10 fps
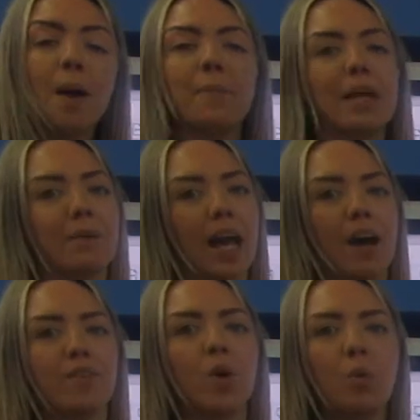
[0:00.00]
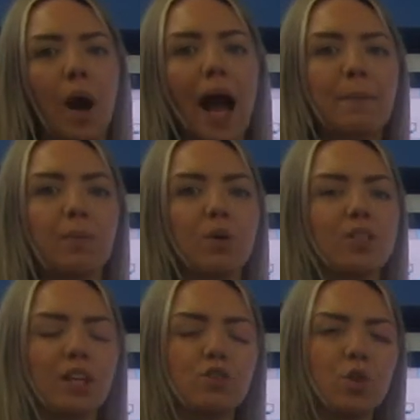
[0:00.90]
maybe have your whiteboard
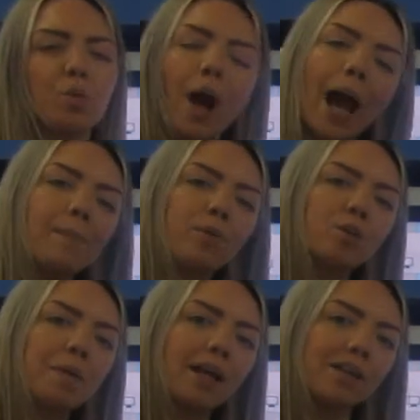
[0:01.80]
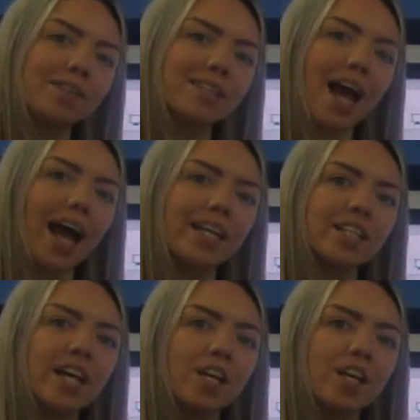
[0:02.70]
and your whiteboard pen on the side,